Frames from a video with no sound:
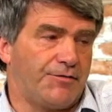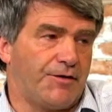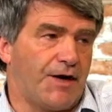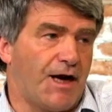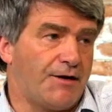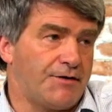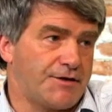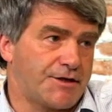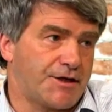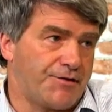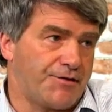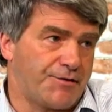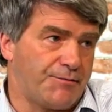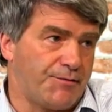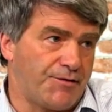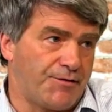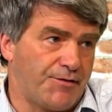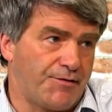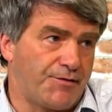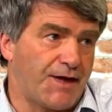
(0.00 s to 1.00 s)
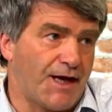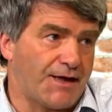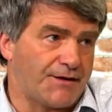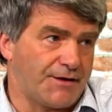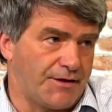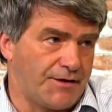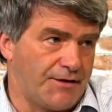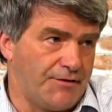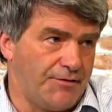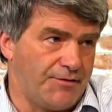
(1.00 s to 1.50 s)
for Irish customers is that
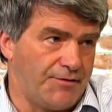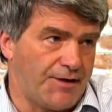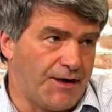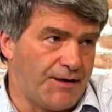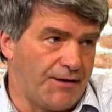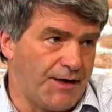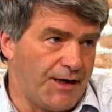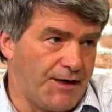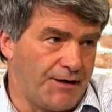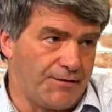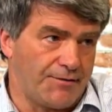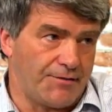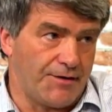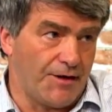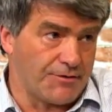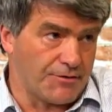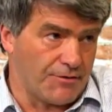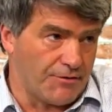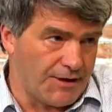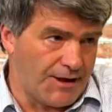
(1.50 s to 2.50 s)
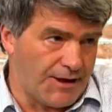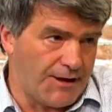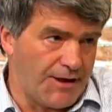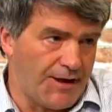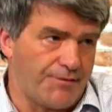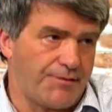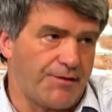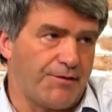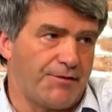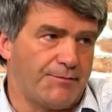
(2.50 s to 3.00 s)
includes Aer Lingus. Not all
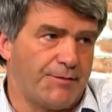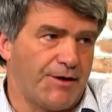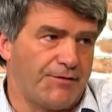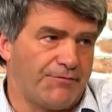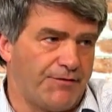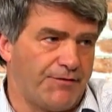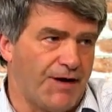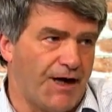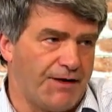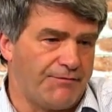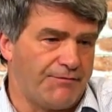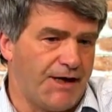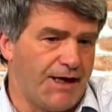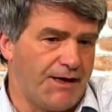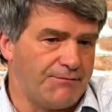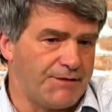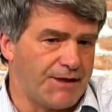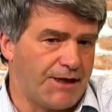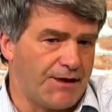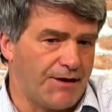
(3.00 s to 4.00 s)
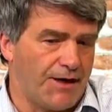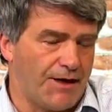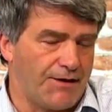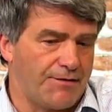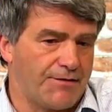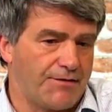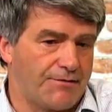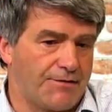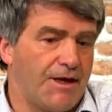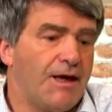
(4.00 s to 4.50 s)
airlines. There's about five named
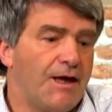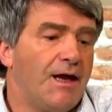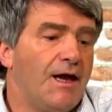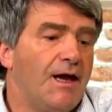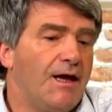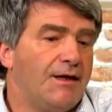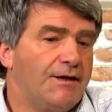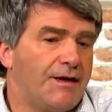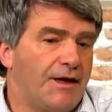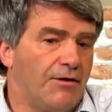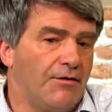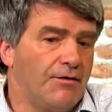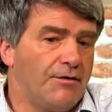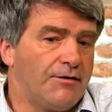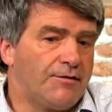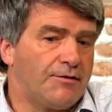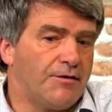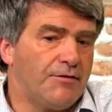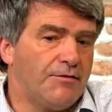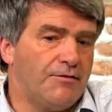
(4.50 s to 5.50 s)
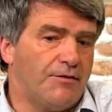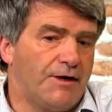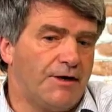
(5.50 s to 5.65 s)
airlines. They also...